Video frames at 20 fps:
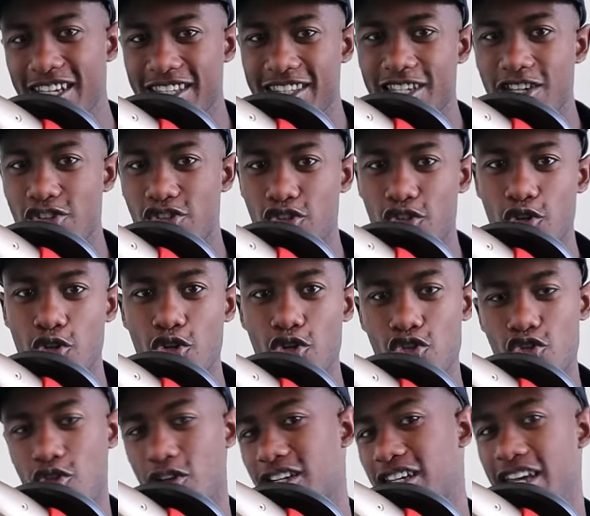additional
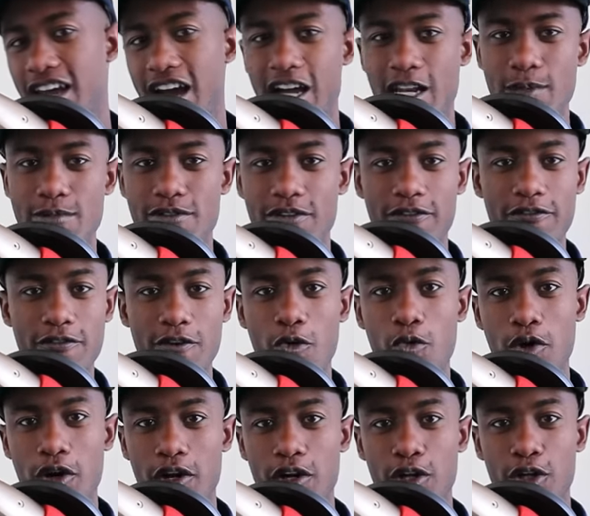trendy items of
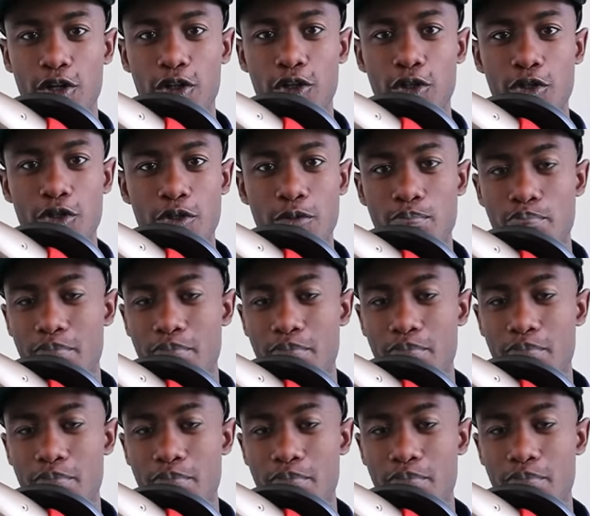footwear include